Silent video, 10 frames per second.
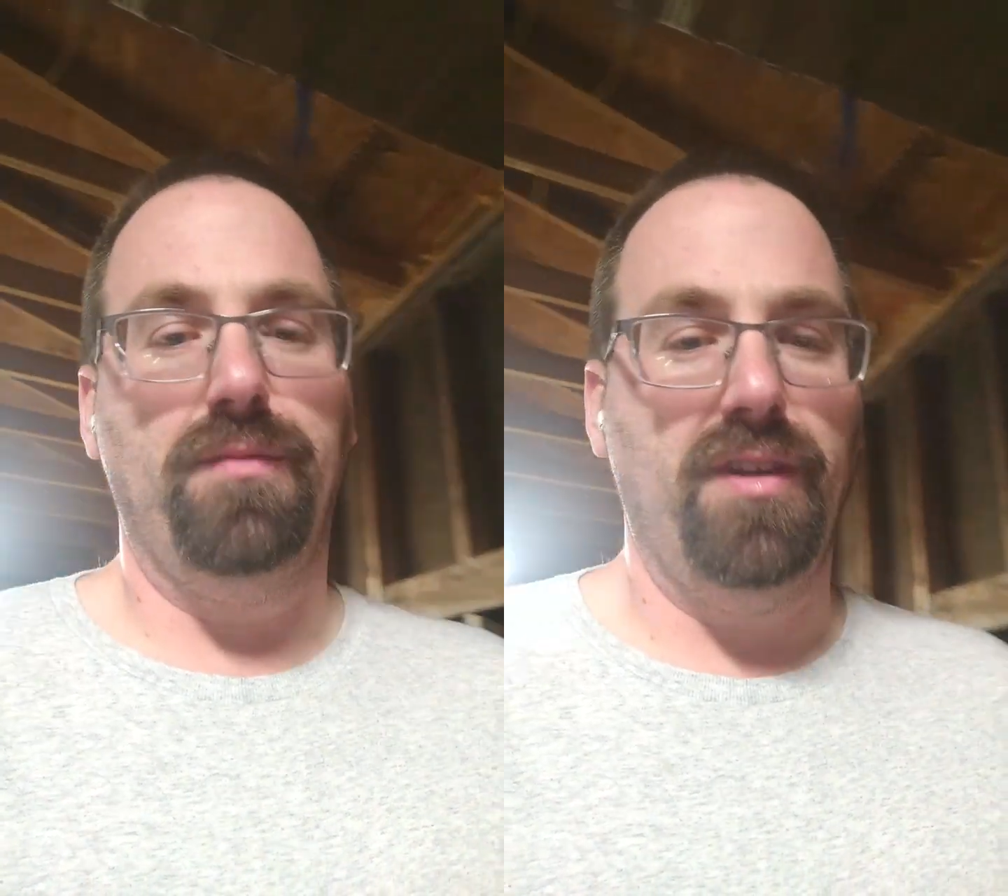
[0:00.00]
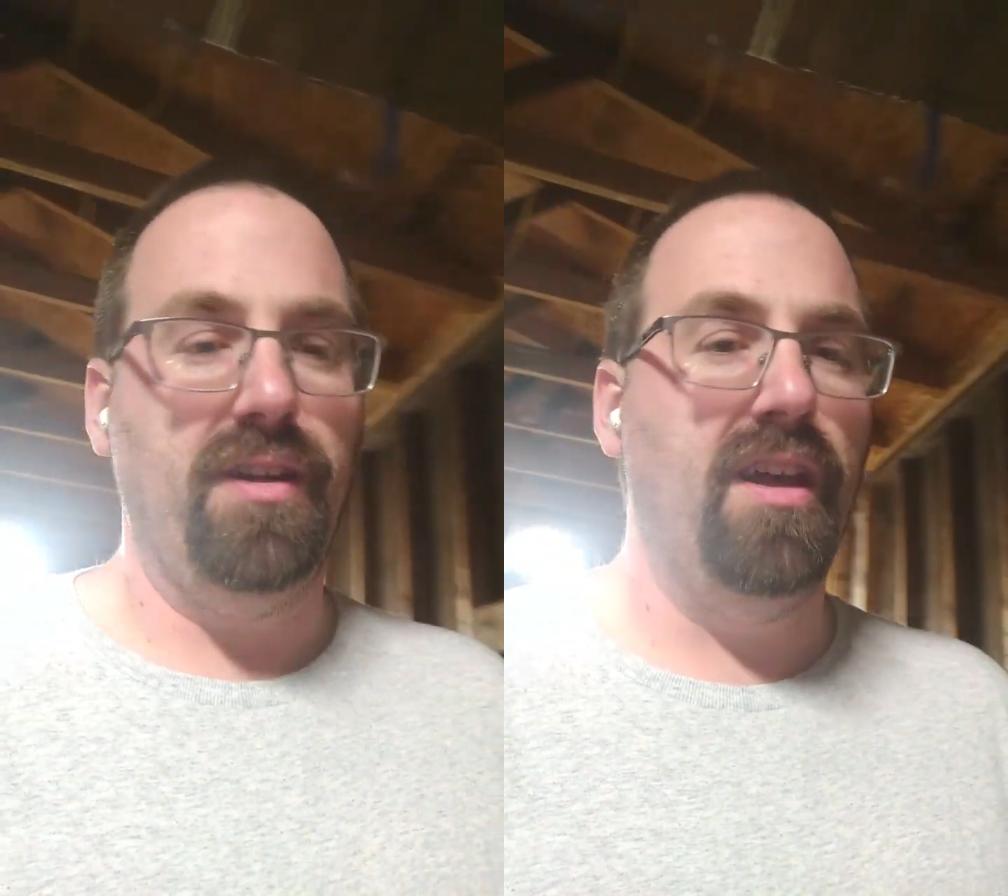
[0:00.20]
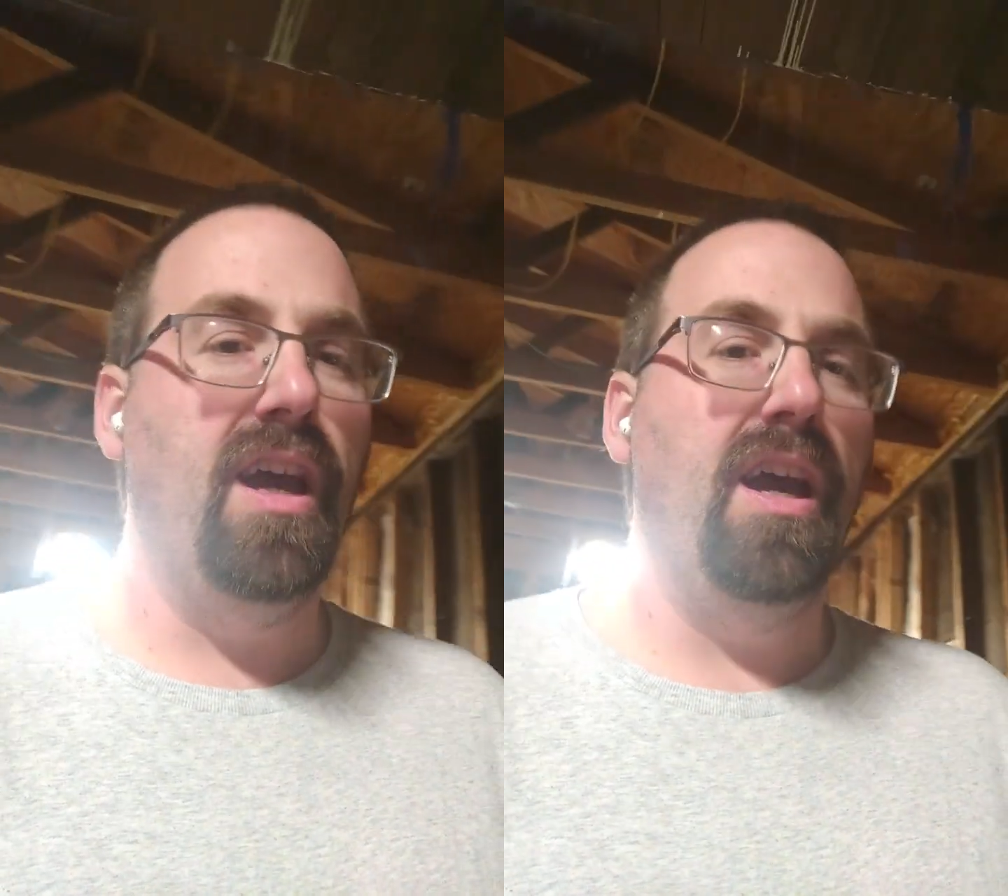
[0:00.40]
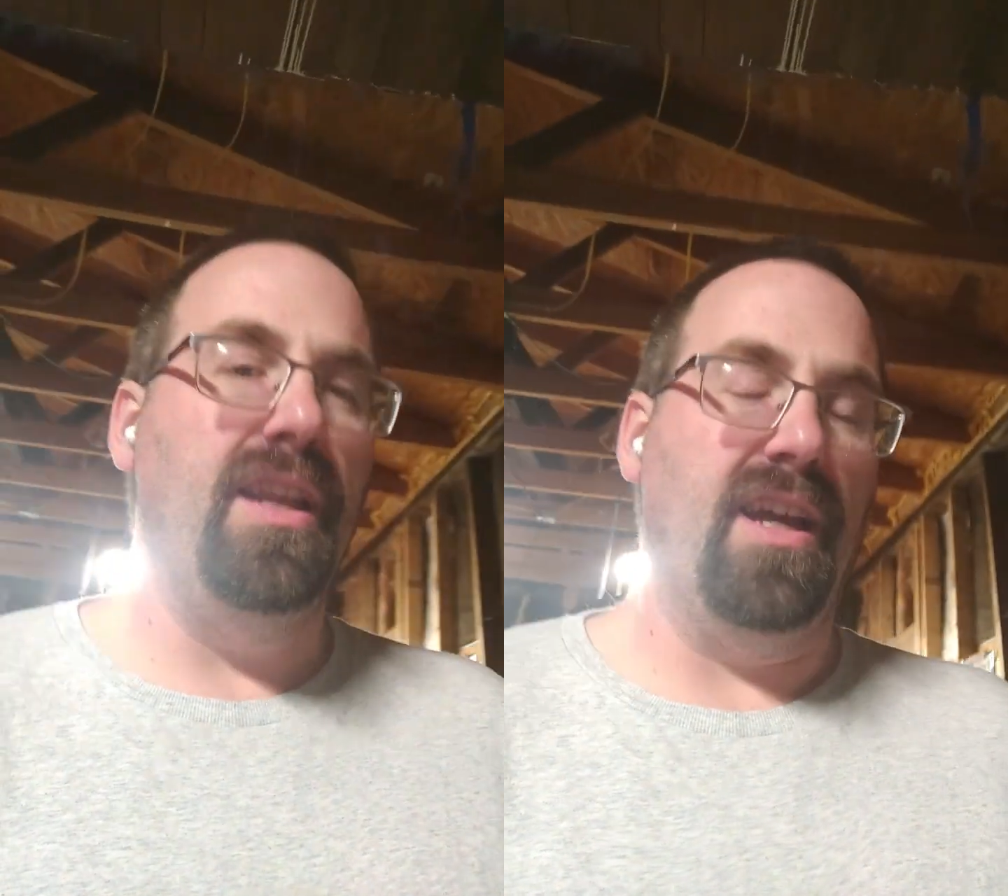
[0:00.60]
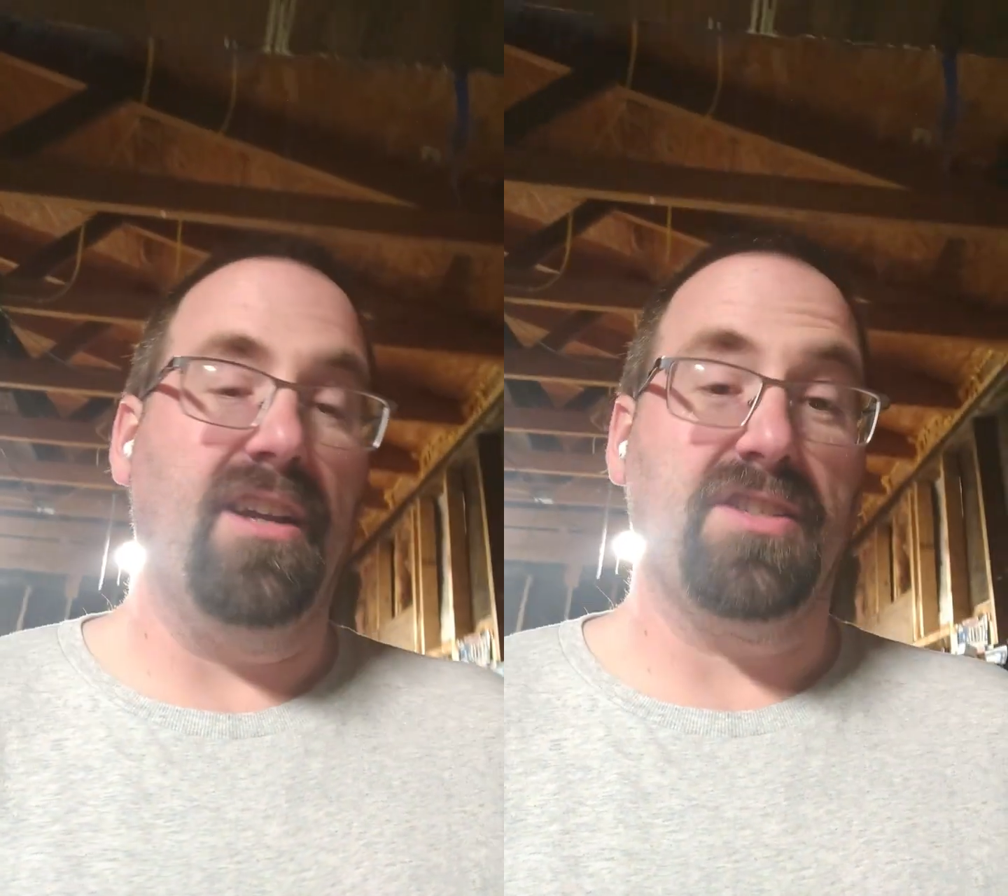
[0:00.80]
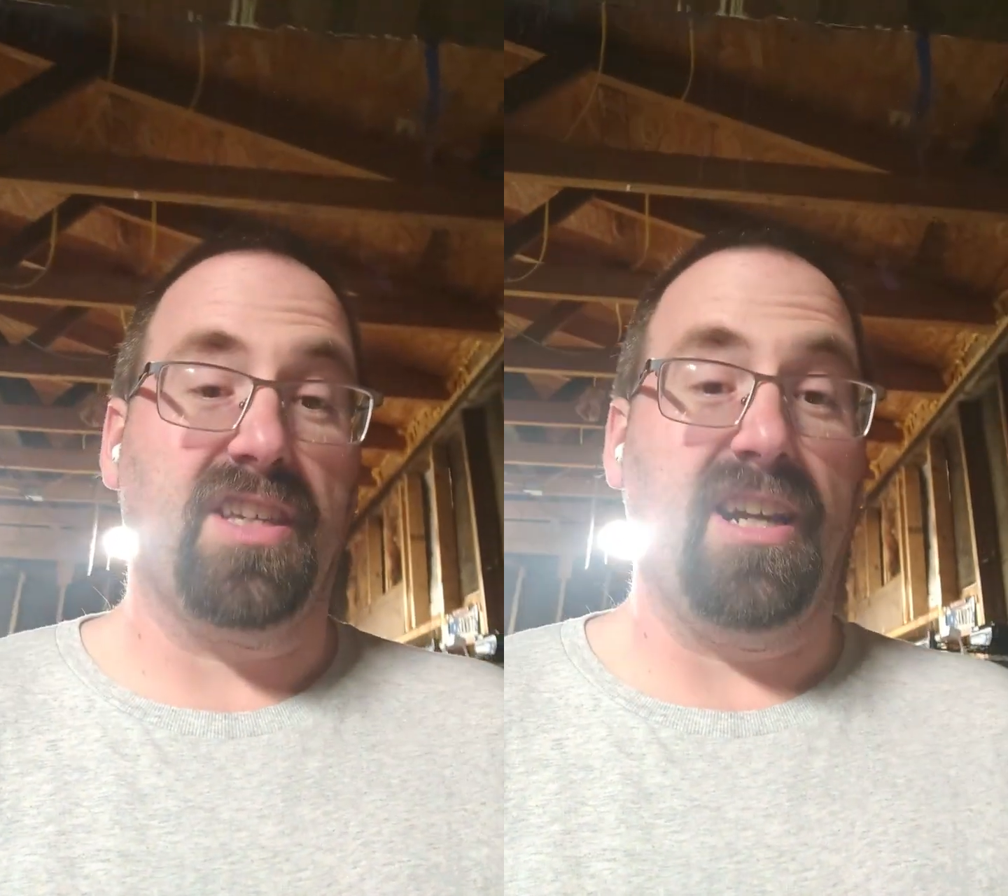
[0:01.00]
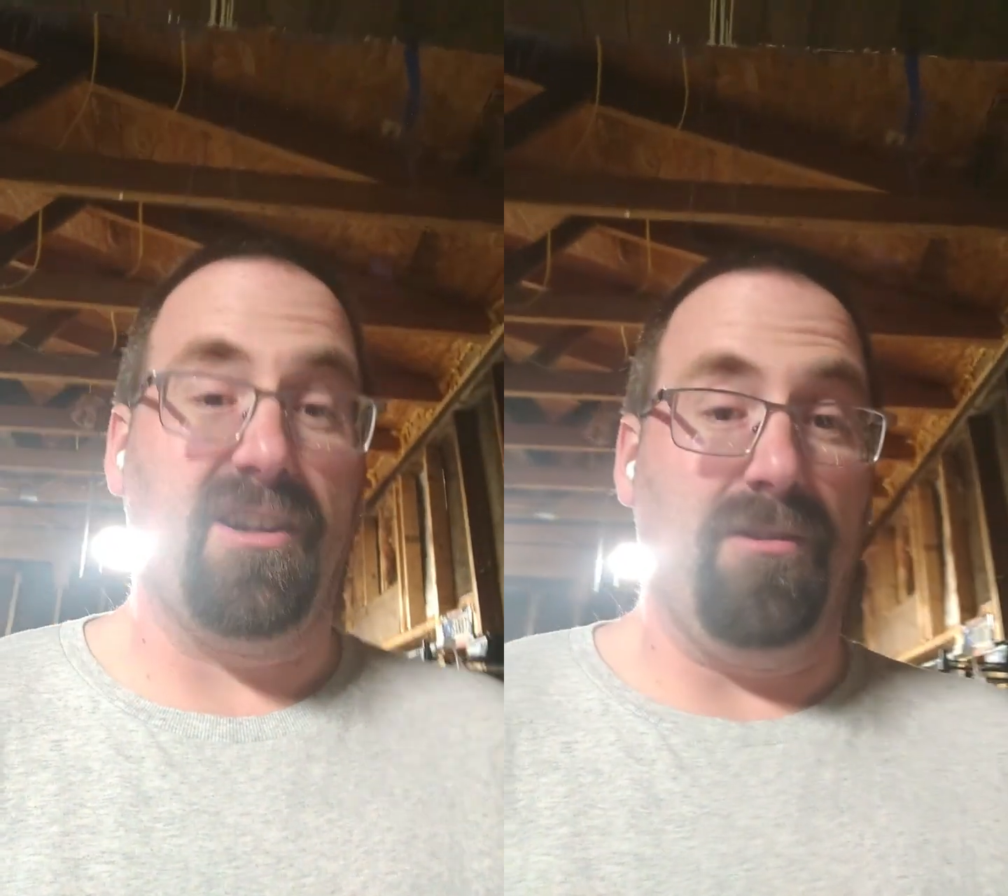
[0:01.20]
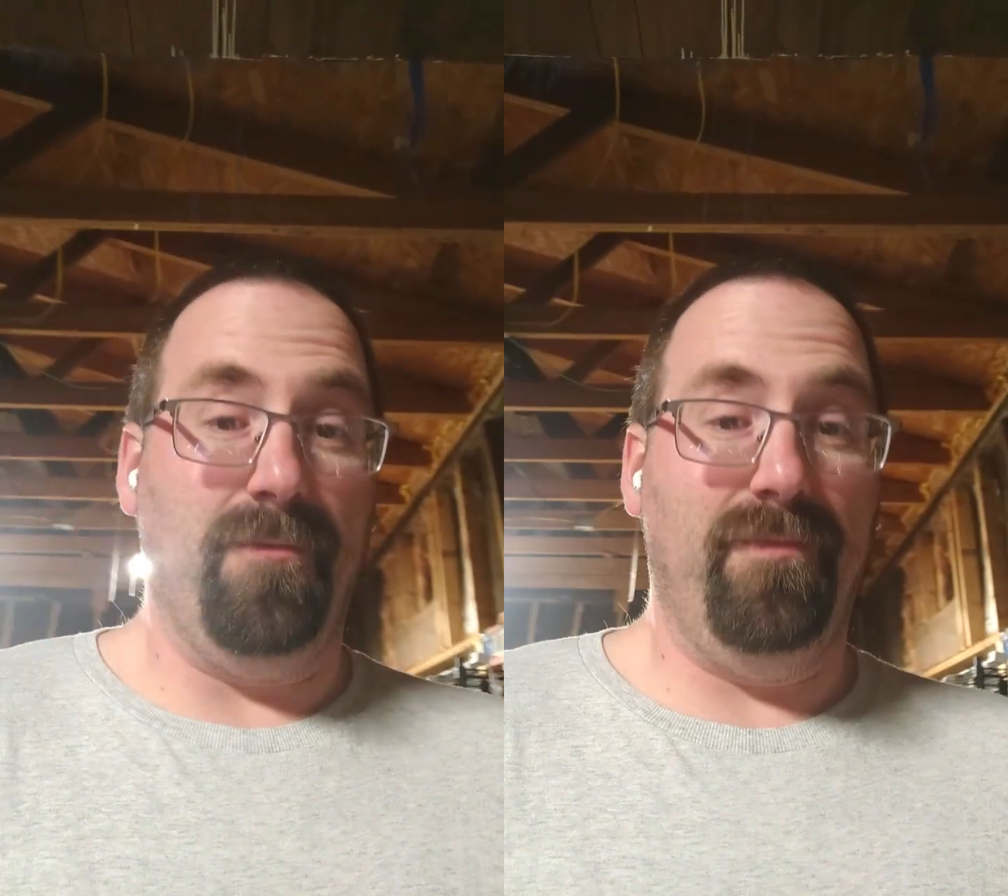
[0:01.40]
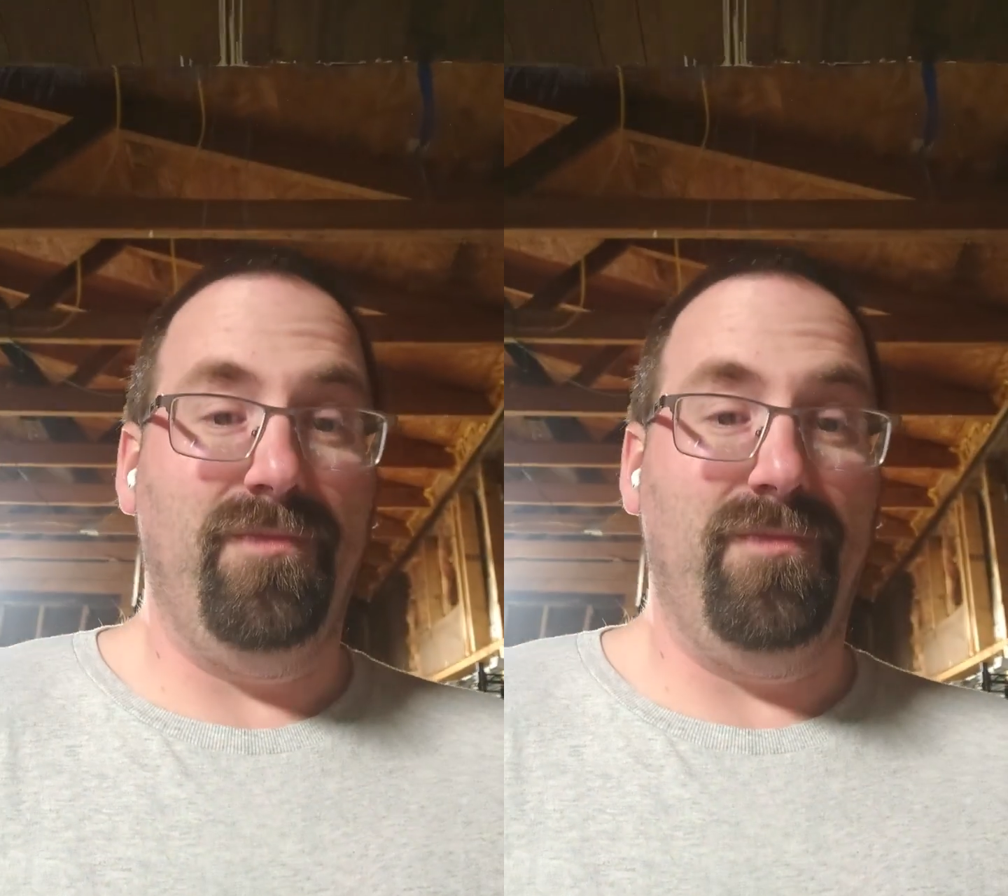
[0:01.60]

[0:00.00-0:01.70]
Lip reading: done. Now here's the kicker.